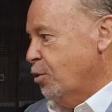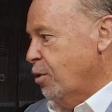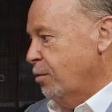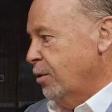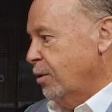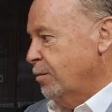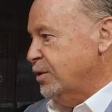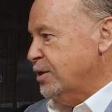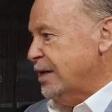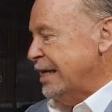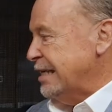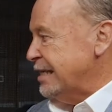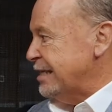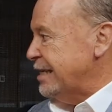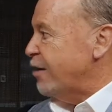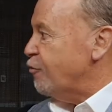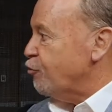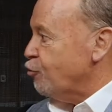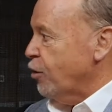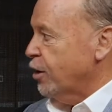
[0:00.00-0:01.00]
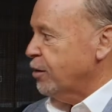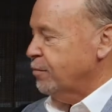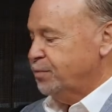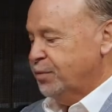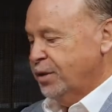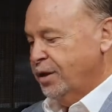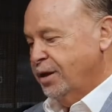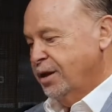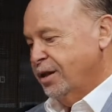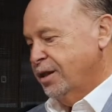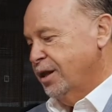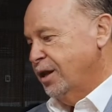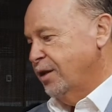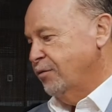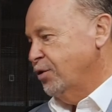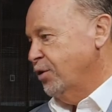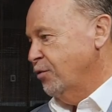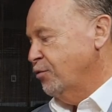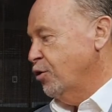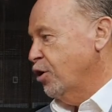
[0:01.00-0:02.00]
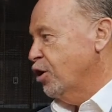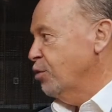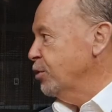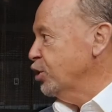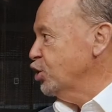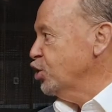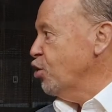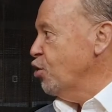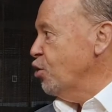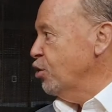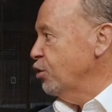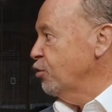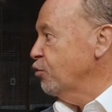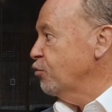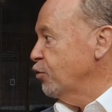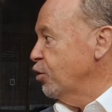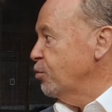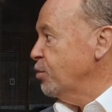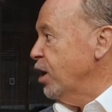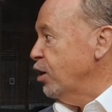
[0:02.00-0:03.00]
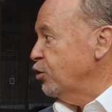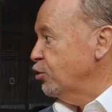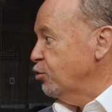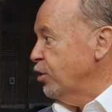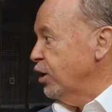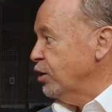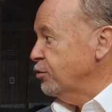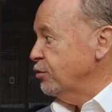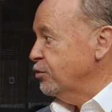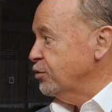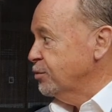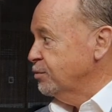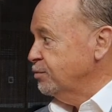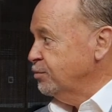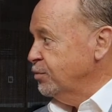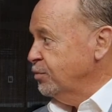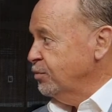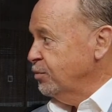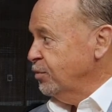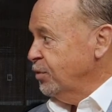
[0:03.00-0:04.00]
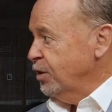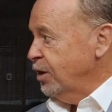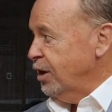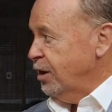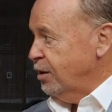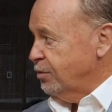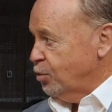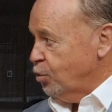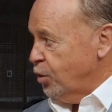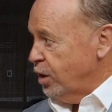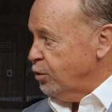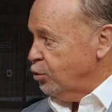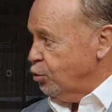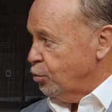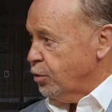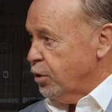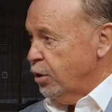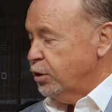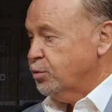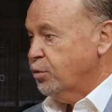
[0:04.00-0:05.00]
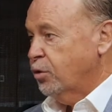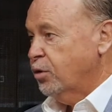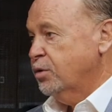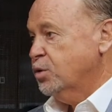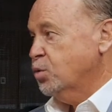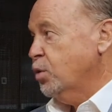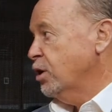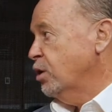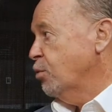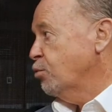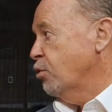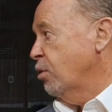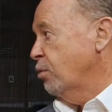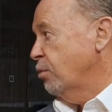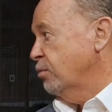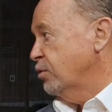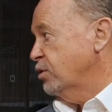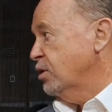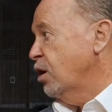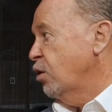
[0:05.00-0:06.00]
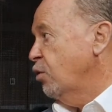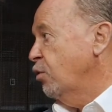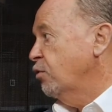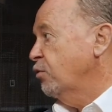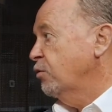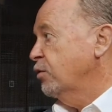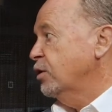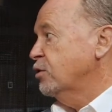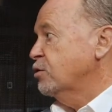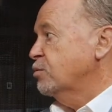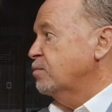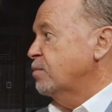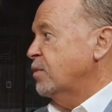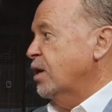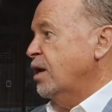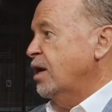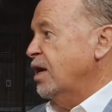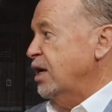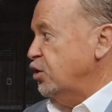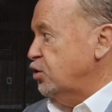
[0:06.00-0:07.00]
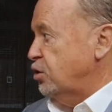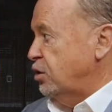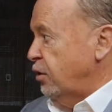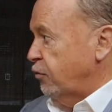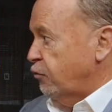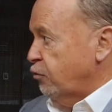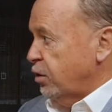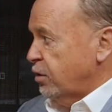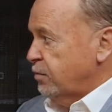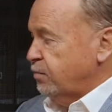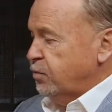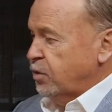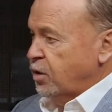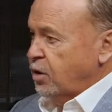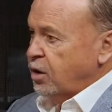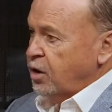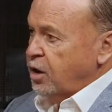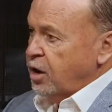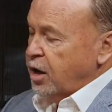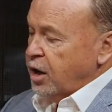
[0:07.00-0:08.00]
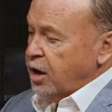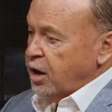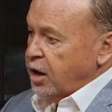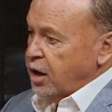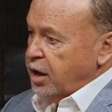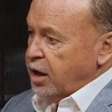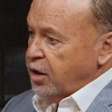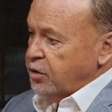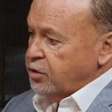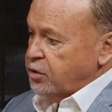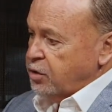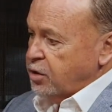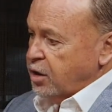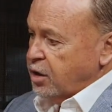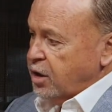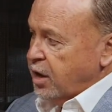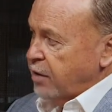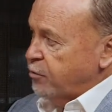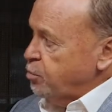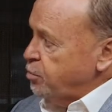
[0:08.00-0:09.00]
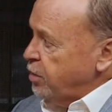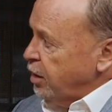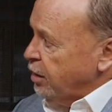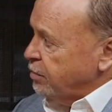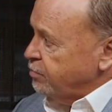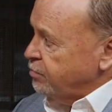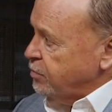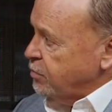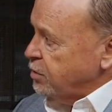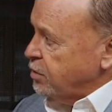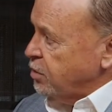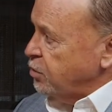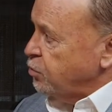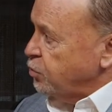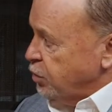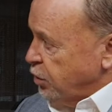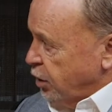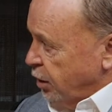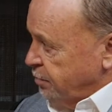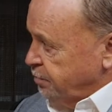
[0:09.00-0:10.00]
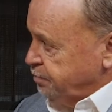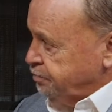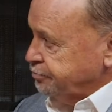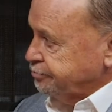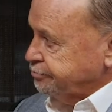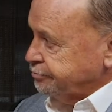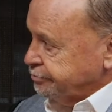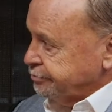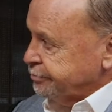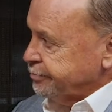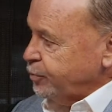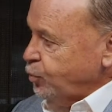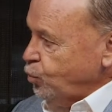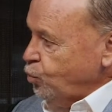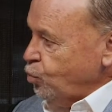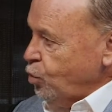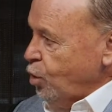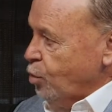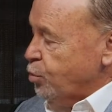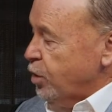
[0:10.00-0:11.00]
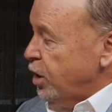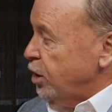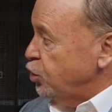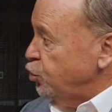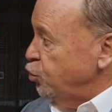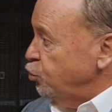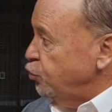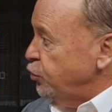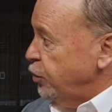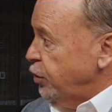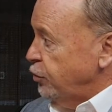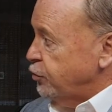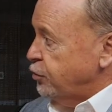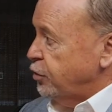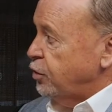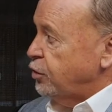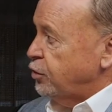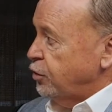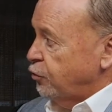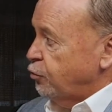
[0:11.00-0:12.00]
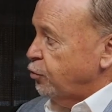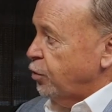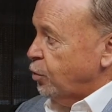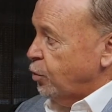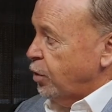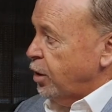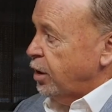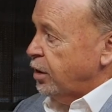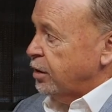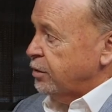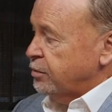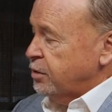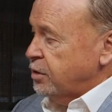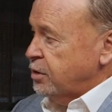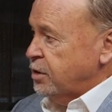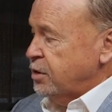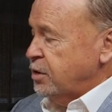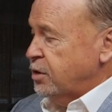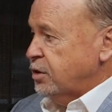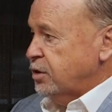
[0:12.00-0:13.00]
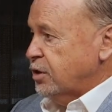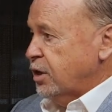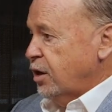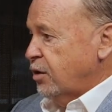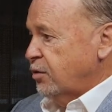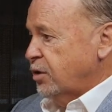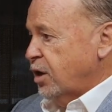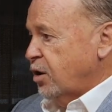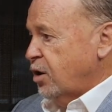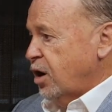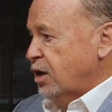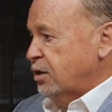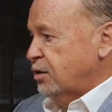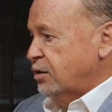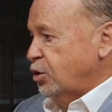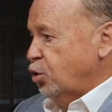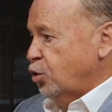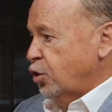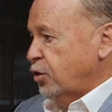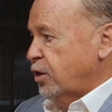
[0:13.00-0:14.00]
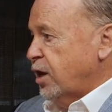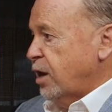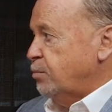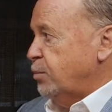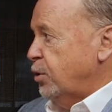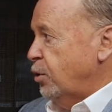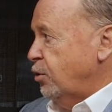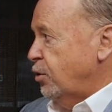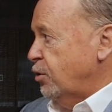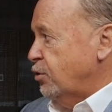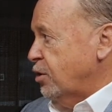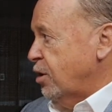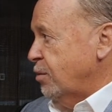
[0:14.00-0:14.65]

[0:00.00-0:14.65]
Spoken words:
problems is different than if you've got a majority of female directors. The way you approach problems, the way you problem solve is different, and it allows you then to have a bigger skill set. But I do things in a different way. So, I look at that period of